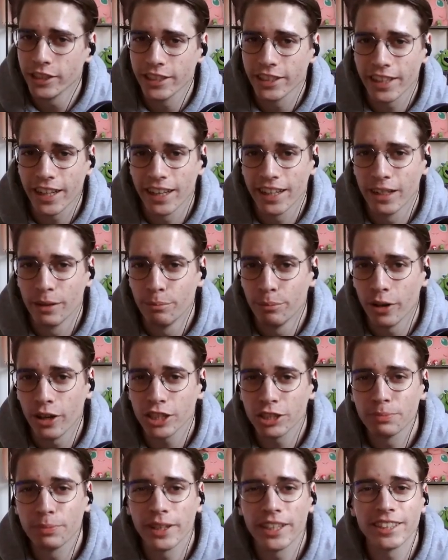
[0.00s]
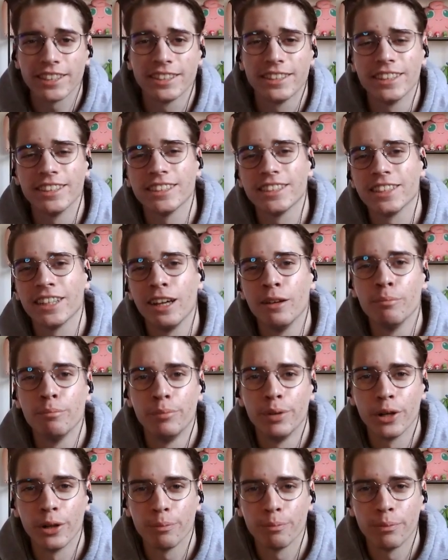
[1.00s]
again a box base, this time
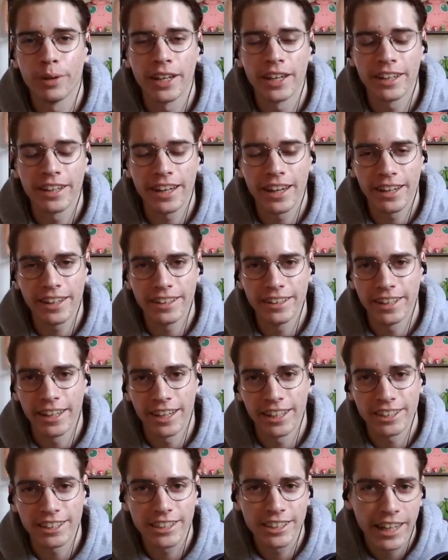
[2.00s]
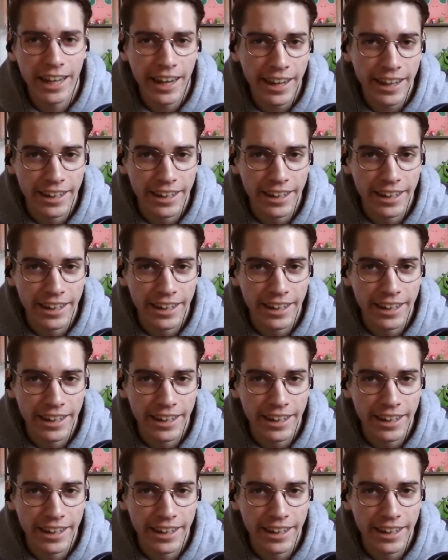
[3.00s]
built by ESK.